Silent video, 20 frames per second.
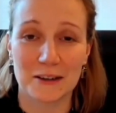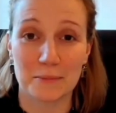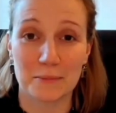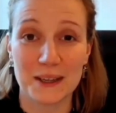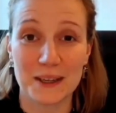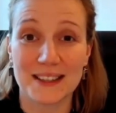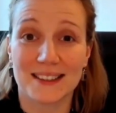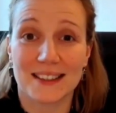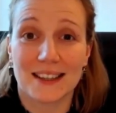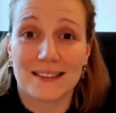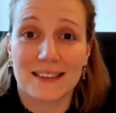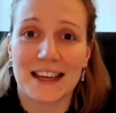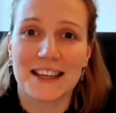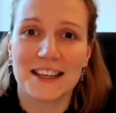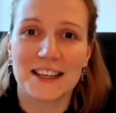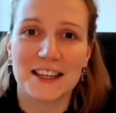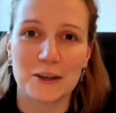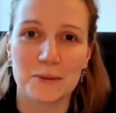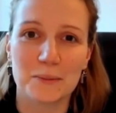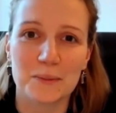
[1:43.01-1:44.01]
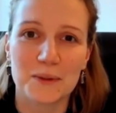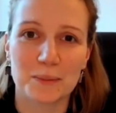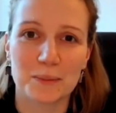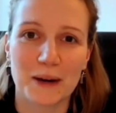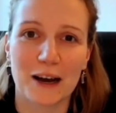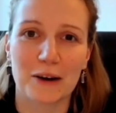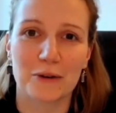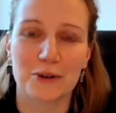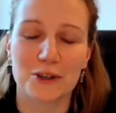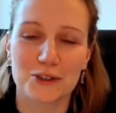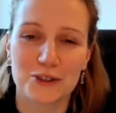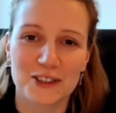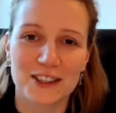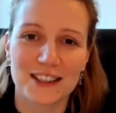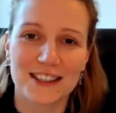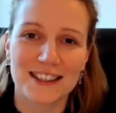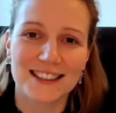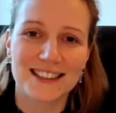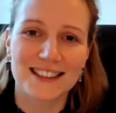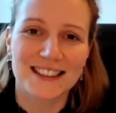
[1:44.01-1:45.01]
means that they keep the power, so
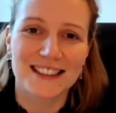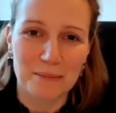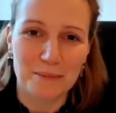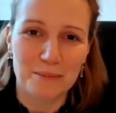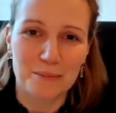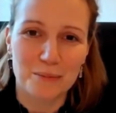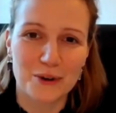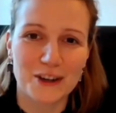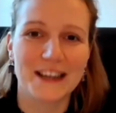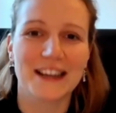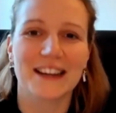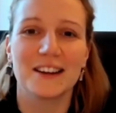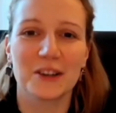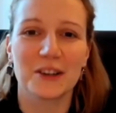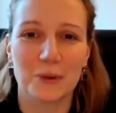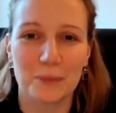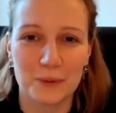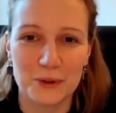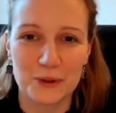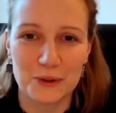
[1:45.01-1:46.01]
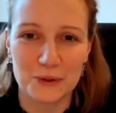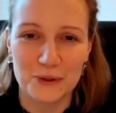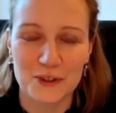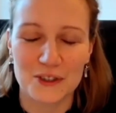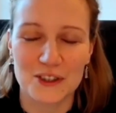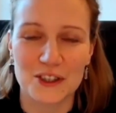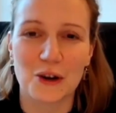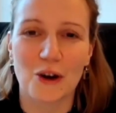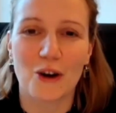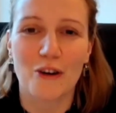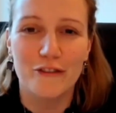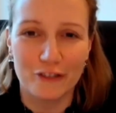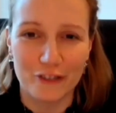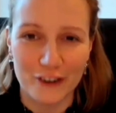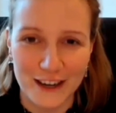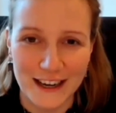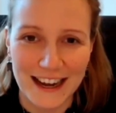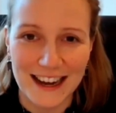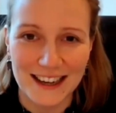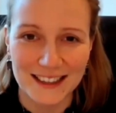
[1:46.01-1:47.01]
that it's them bringing an opportunity,
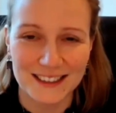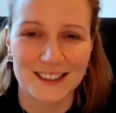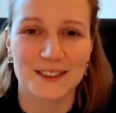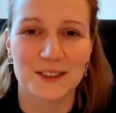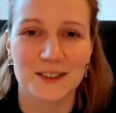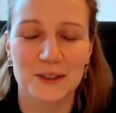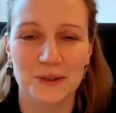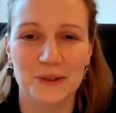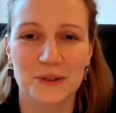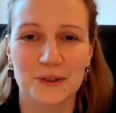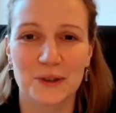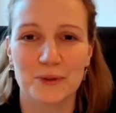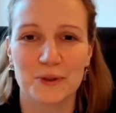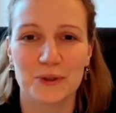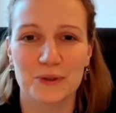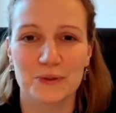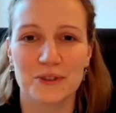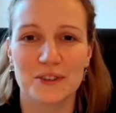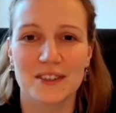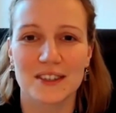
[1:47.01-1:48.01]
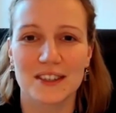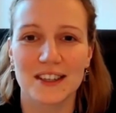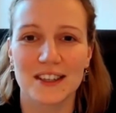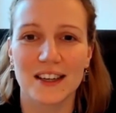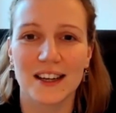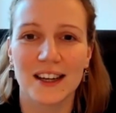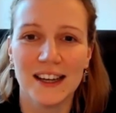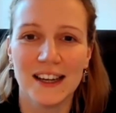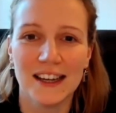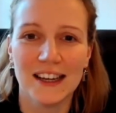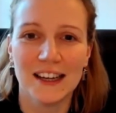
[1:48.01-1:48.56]
offering access to an opportunity,